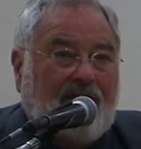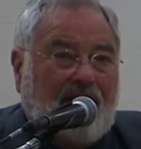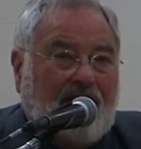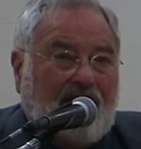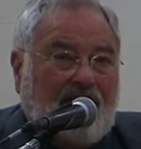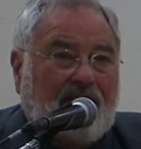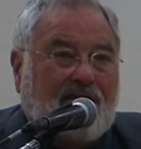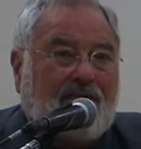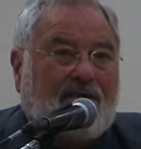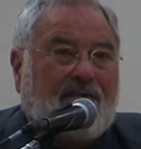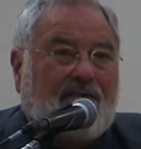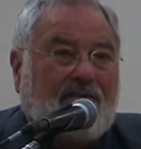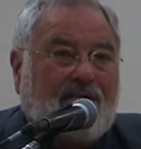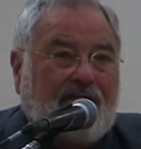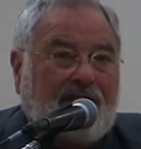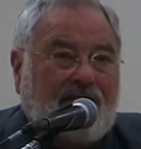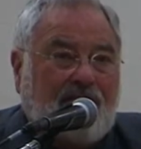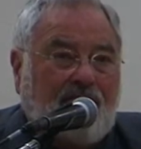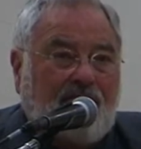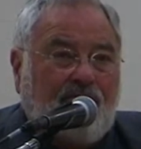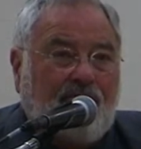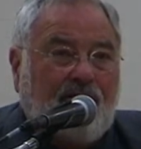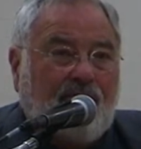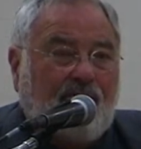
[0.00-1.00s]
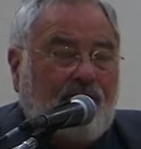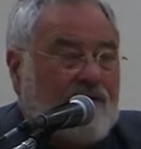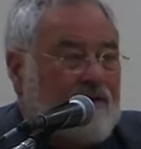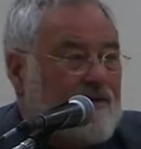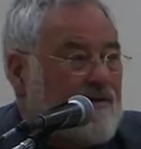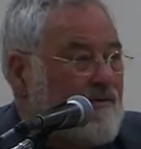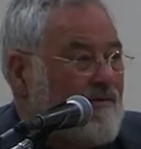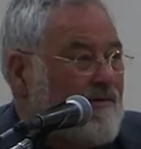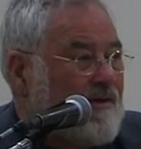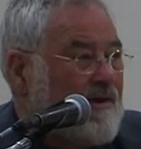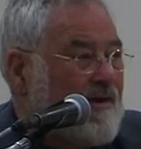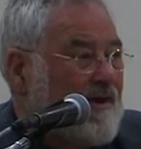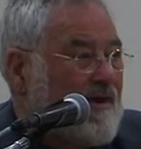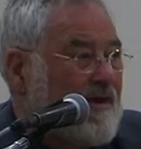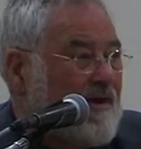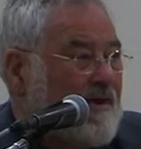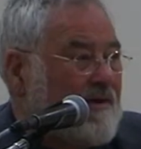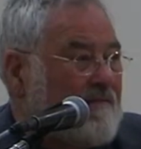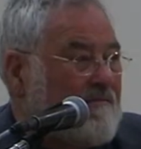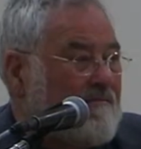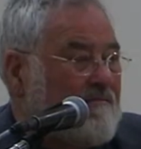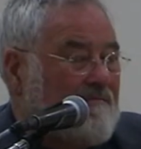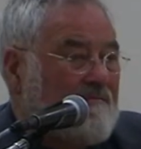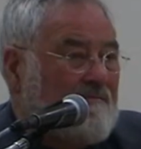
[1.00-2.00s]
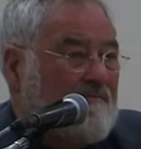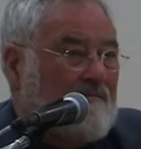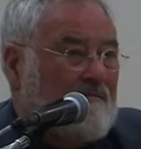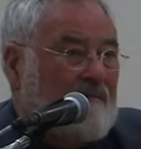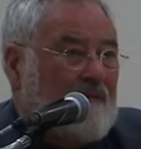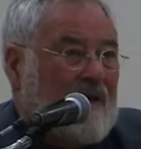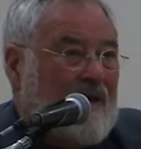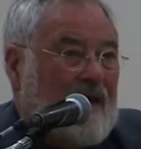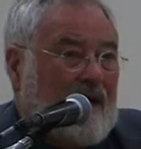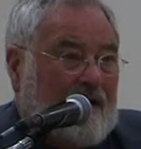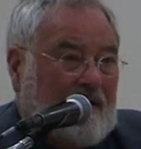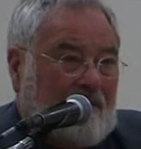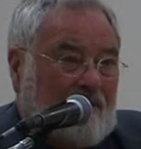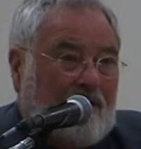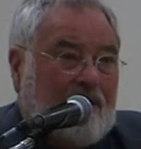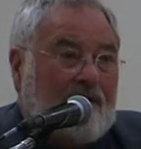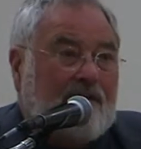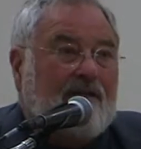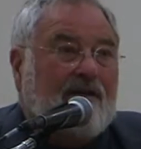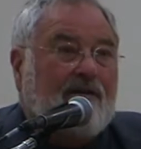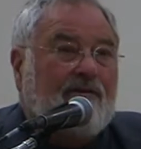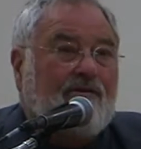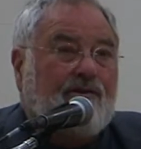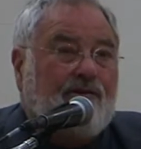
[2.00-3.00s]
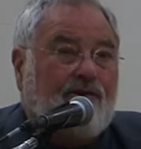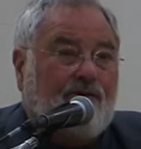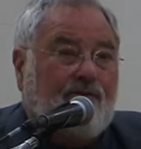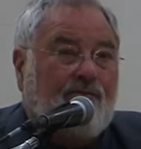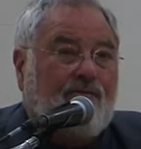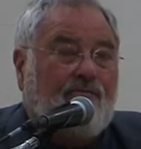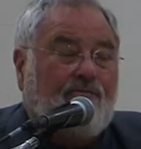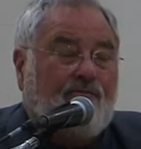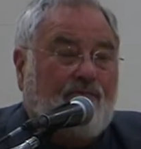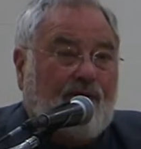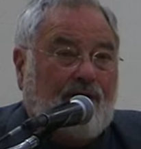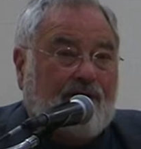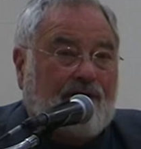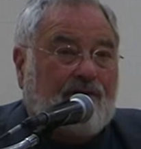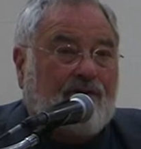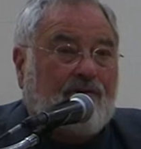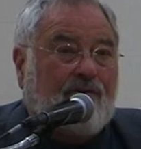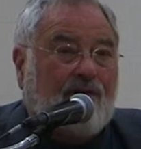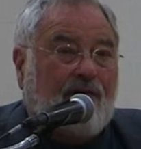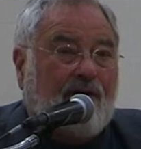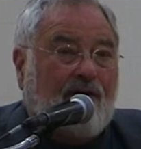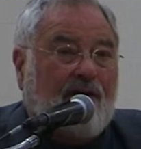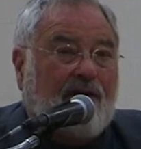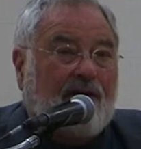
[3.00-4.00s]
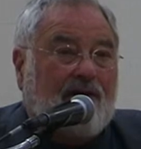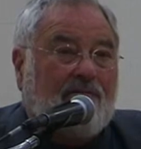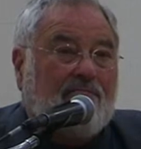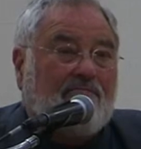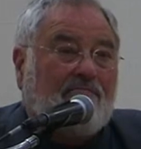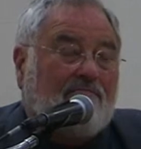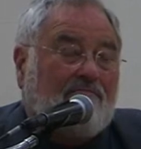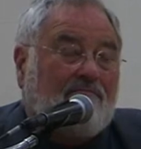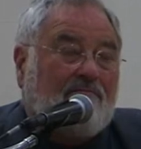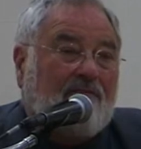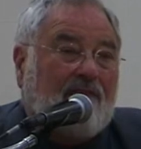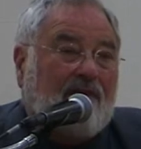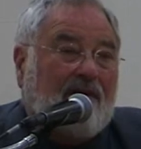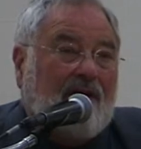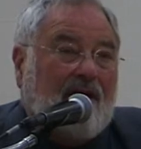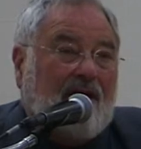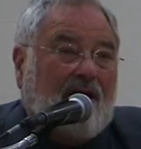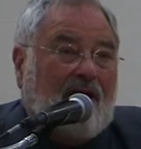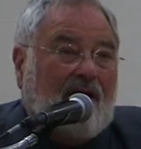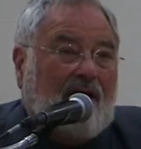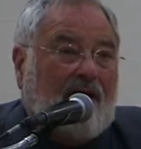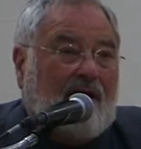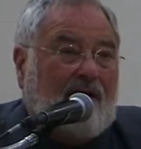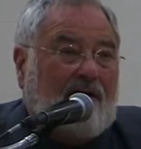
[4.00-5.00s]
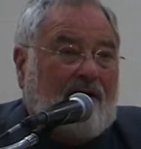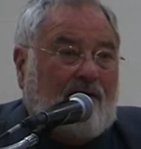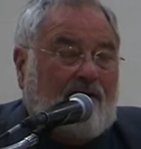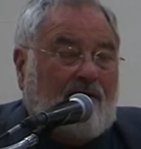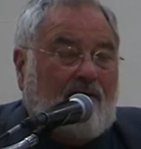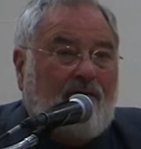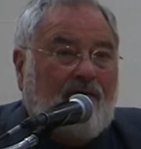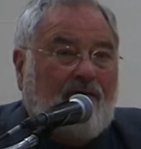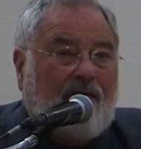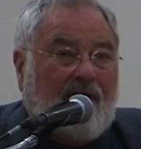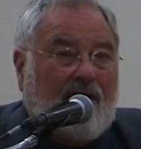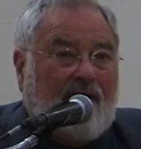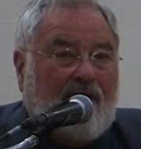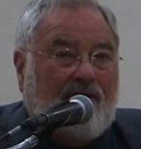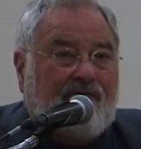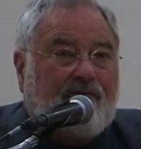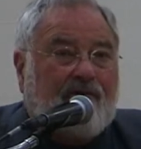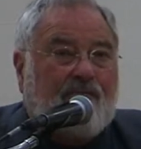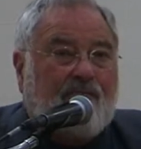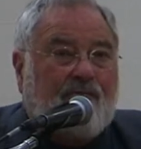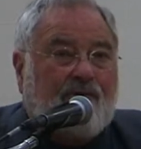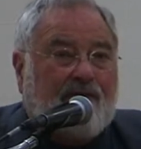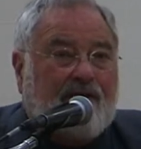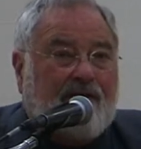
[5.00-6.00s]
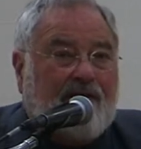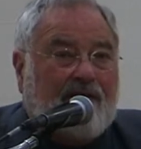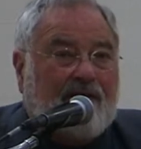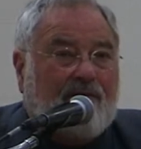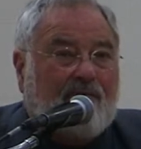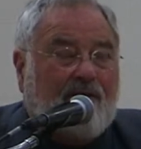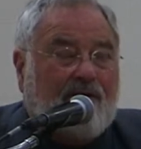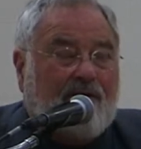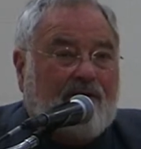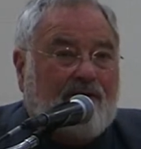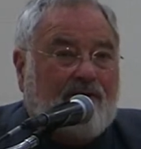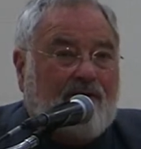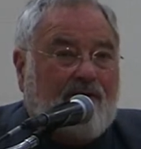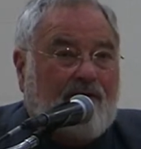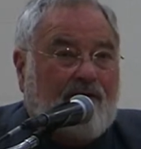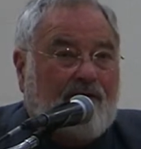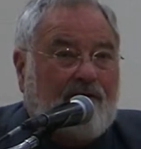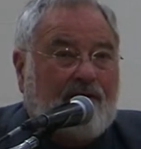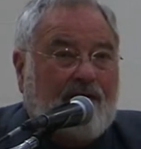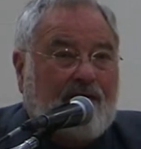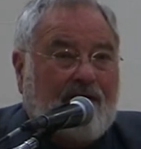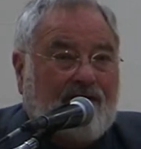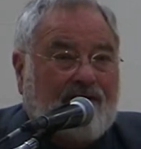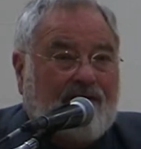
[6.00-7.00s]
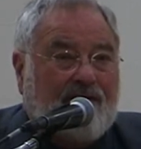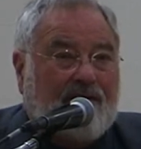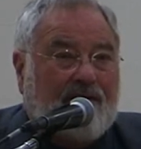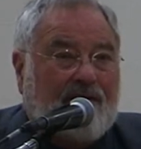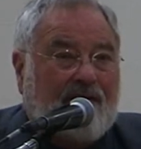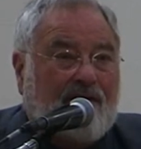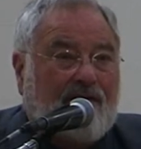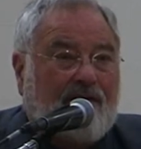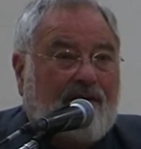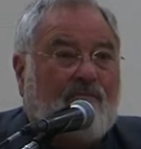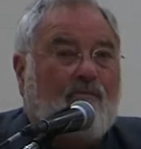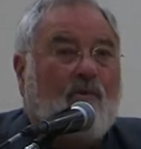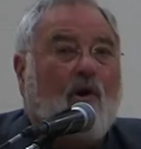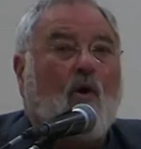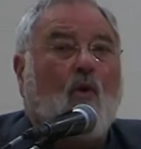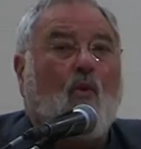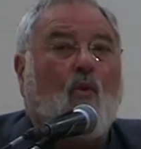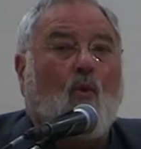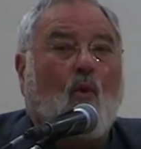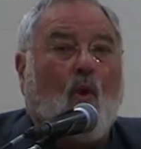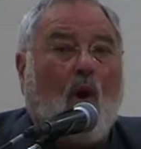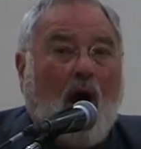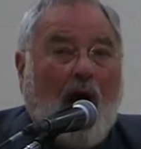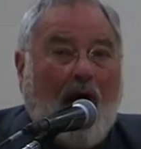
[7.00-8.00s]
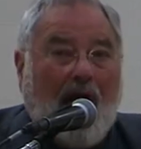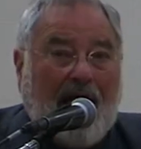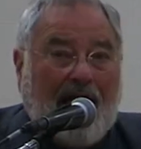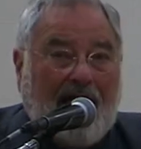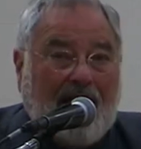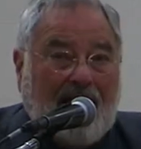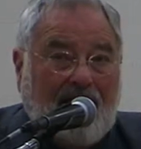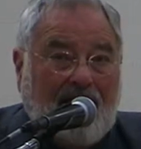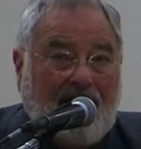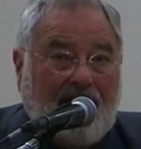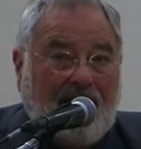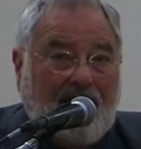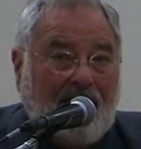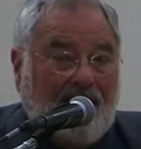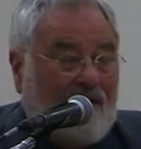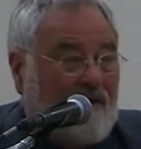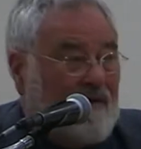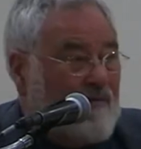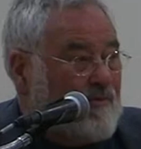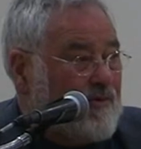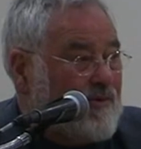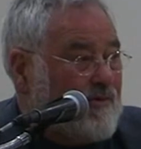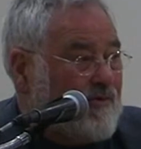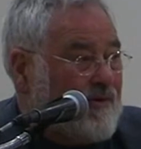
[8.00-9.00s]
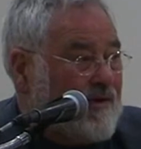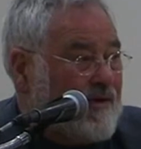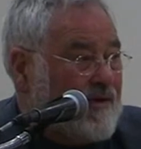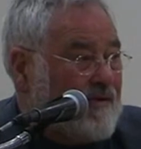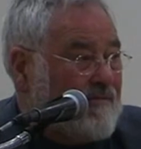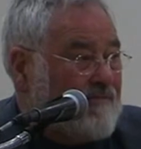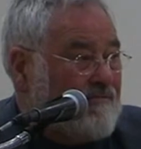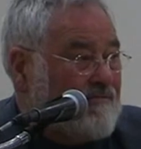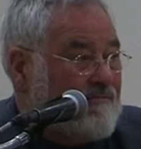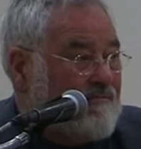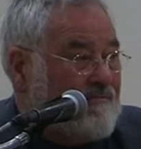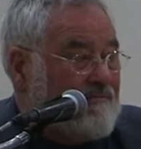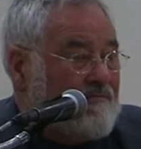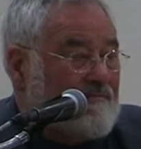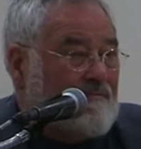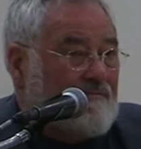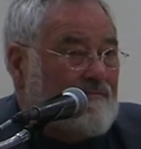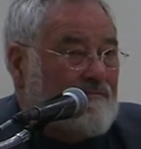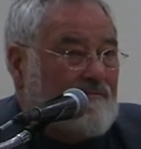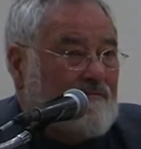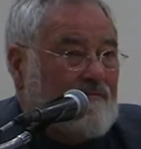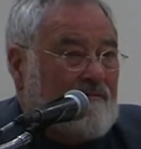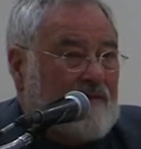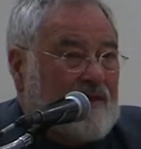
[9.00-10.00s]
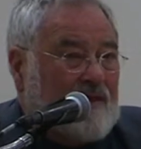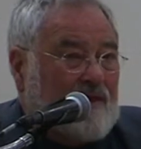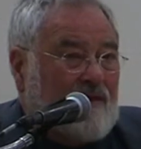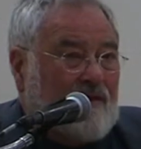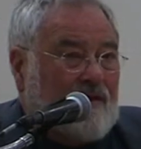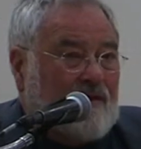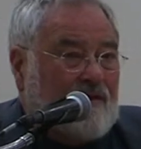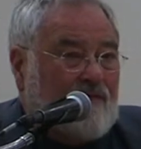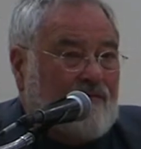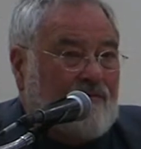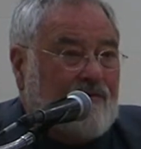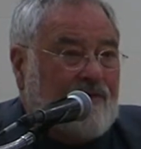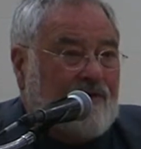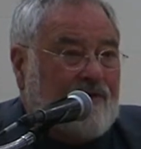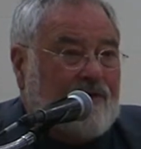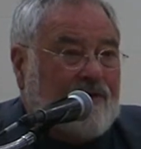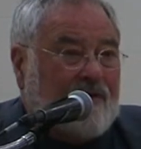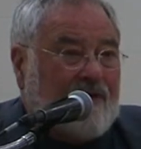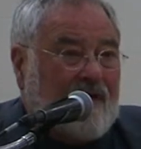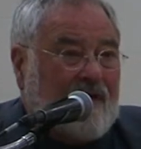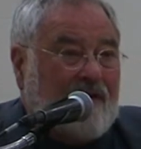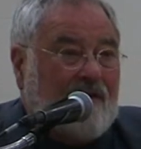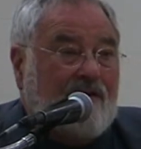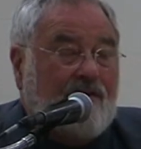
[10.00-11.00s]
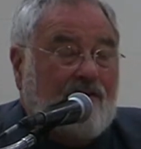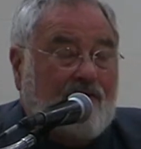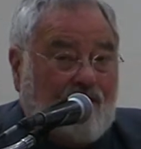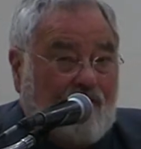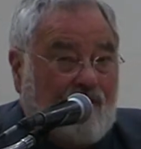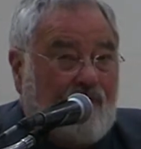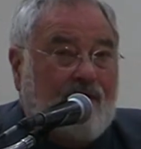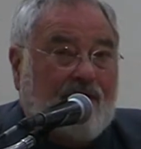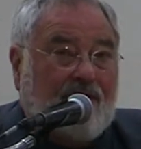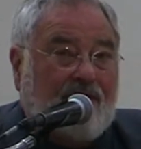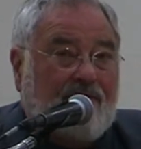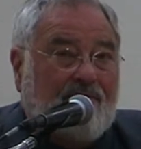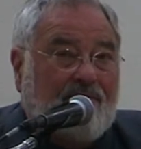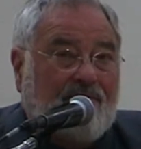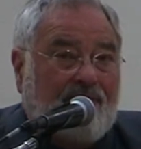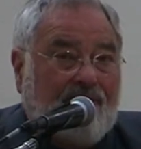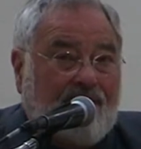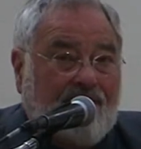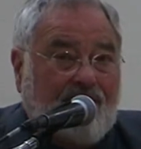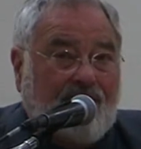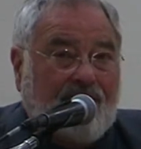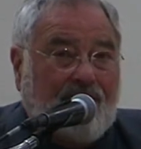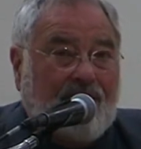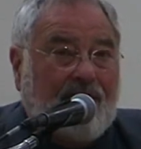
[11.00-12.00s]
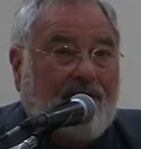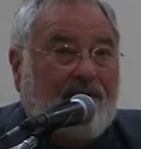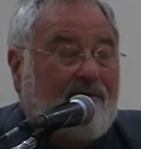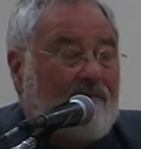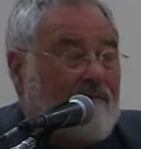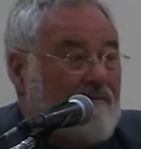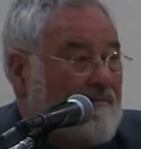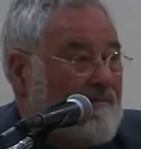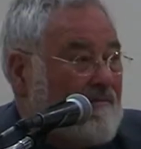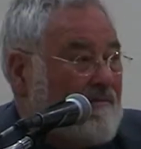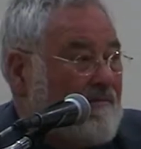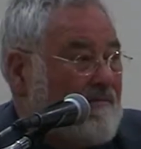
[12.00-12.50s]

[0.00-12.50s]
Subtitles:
It's tell me what's going on, and I'm going to tell you what's going on. If I have to protect my child, I have to tell them why I'm doing it. I don't just say, do it, period.